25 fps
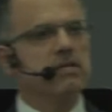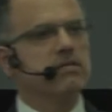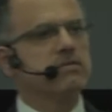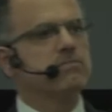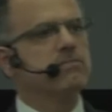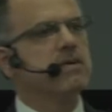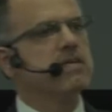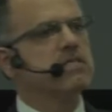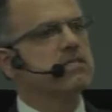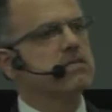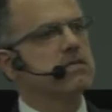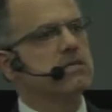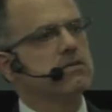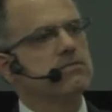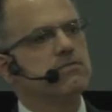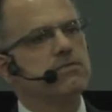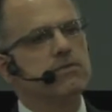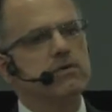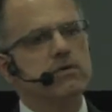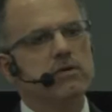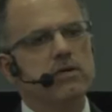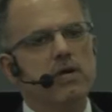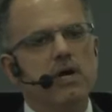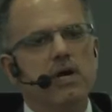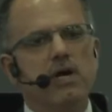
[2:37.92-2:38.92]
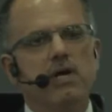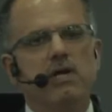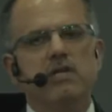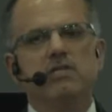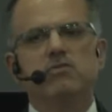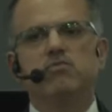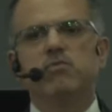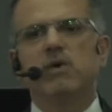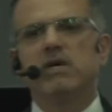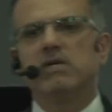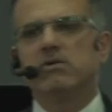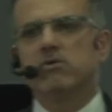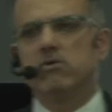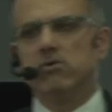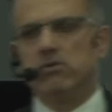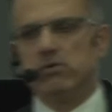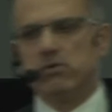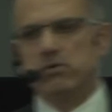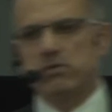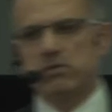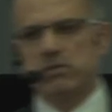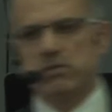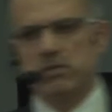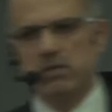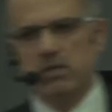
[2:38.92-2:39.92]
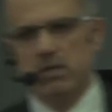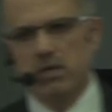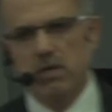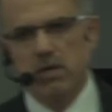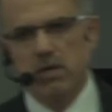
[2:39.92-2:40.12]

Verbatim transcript: and semester four is one course,